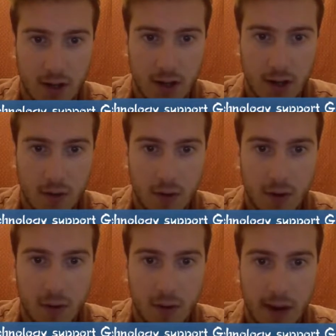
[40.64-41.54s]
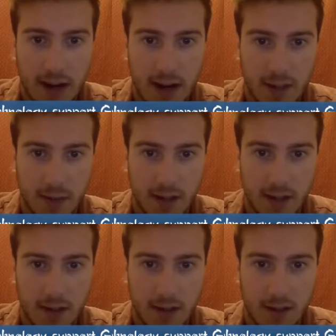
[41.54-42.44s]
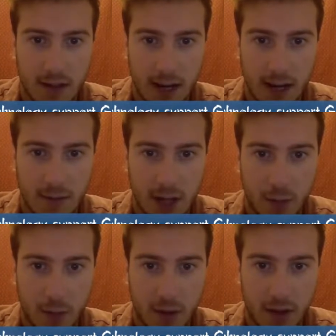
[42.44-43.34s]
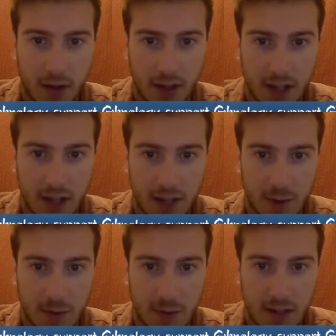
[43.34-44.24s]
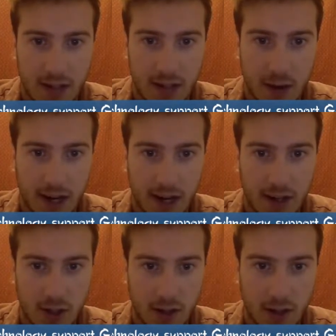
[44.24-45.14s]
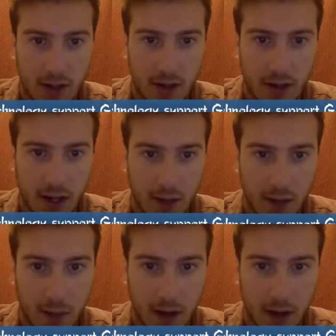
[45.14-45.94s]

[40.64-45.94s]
One of the main aspects that games help with in the classroom is how engaging it can be.